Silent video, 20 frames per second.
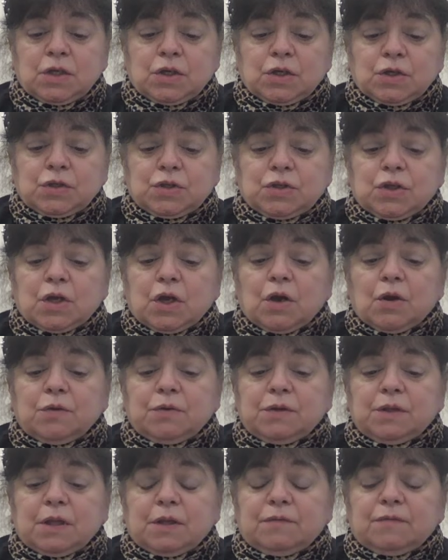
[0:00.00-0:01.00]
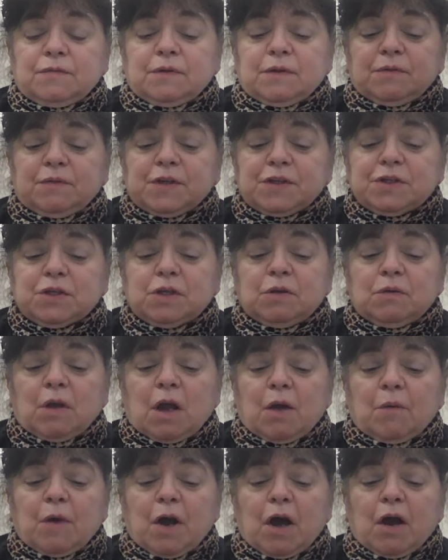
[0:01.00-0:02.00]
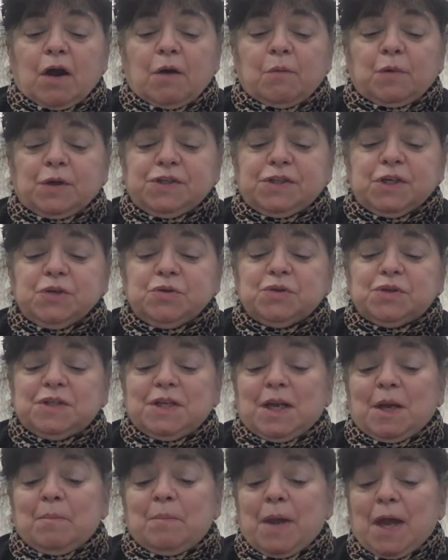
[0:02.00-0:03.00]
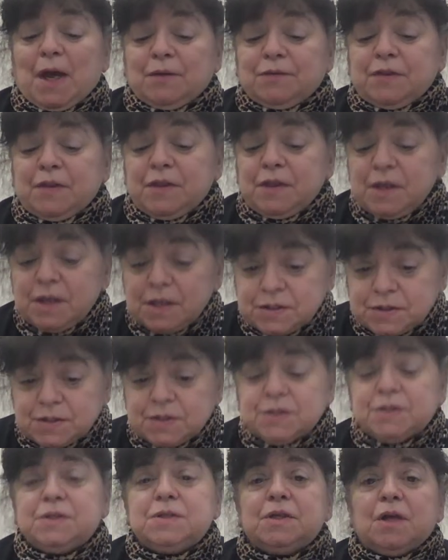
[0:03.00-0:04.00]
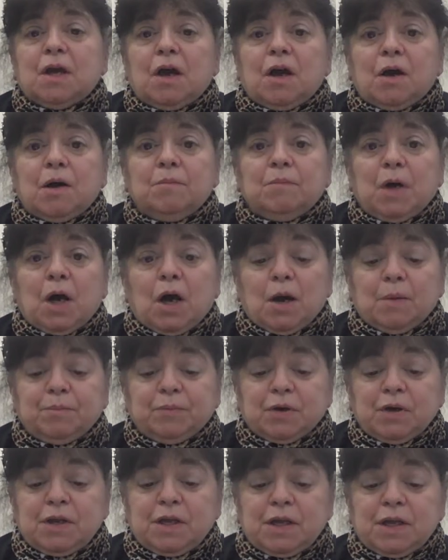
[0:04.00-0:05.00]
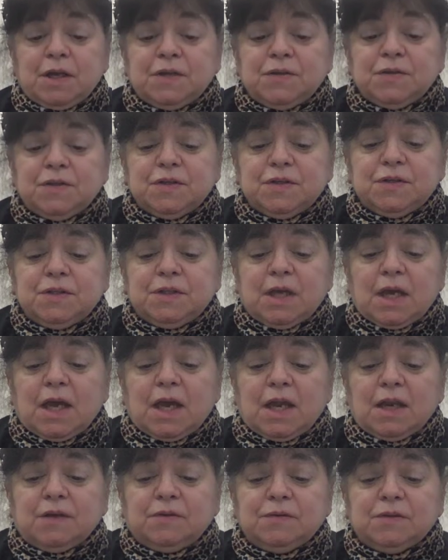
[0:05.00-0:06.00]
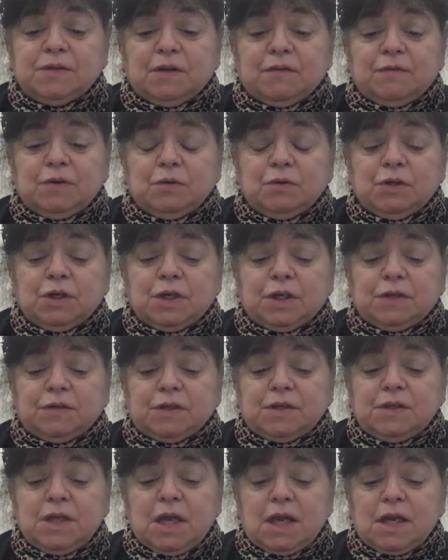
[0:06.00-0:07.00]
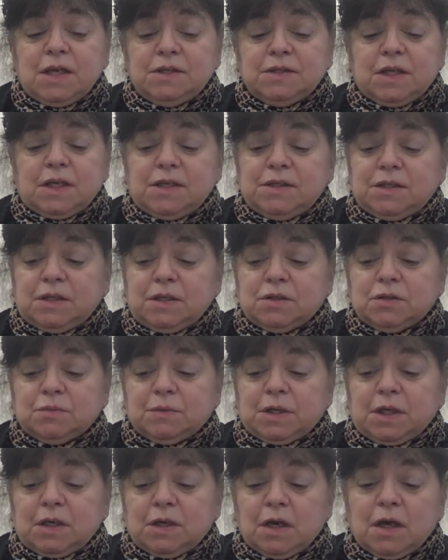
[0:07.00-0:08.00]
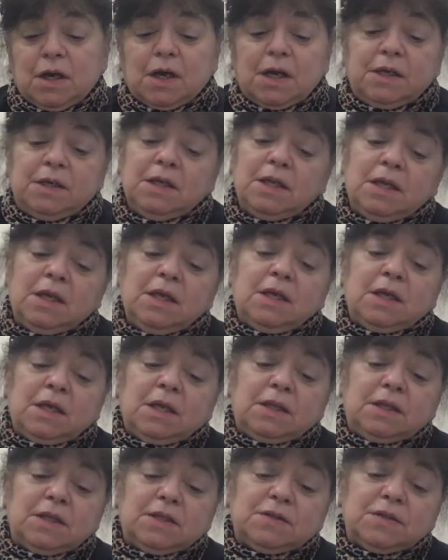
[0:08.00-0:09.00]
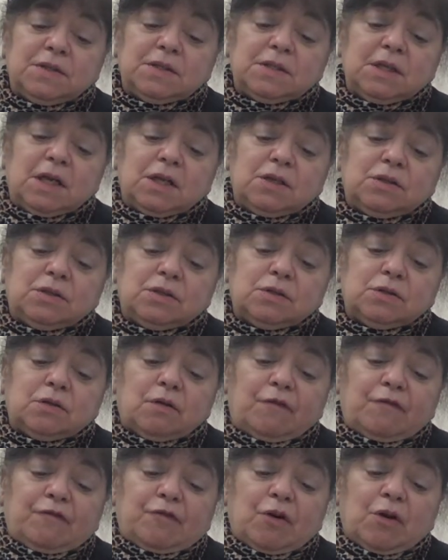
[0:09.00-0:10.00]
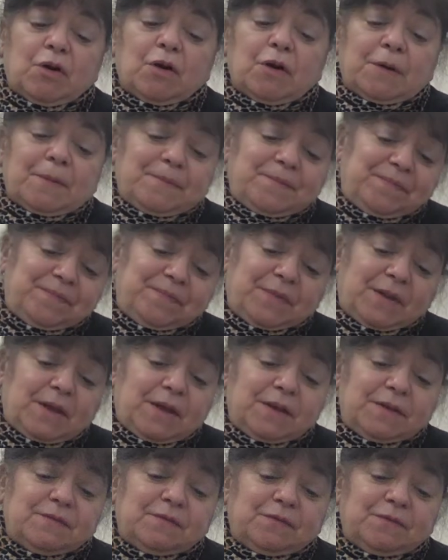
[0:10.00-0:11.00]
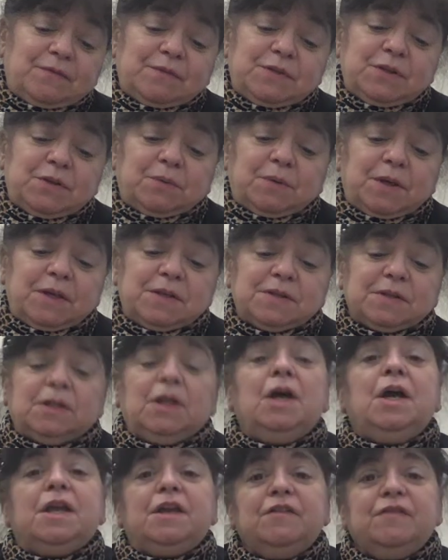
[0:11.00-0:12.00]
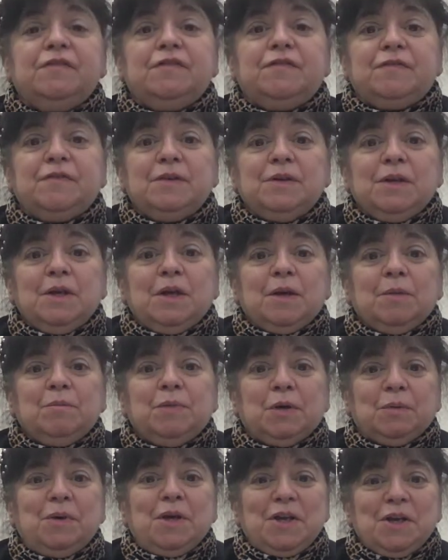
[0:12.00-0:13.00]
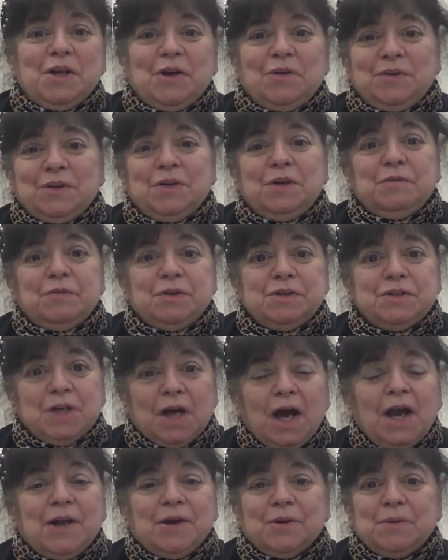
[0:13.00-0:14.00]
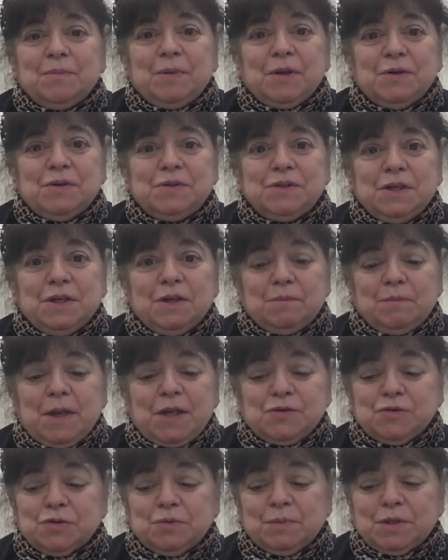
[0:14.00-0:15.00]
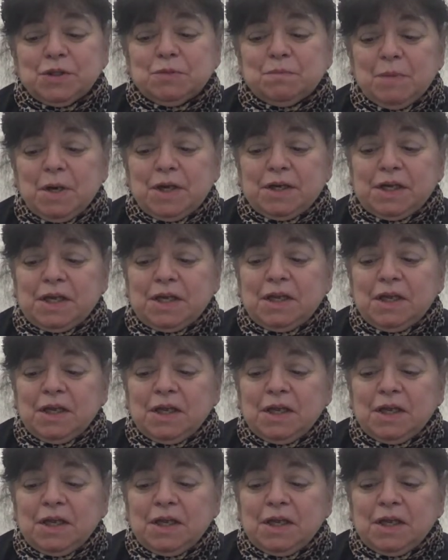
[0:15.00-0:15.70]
So this, what's interesting about this opera is that if you look at the dates, 1829, this is not so far into his life, but we know that he retired because he had made so much money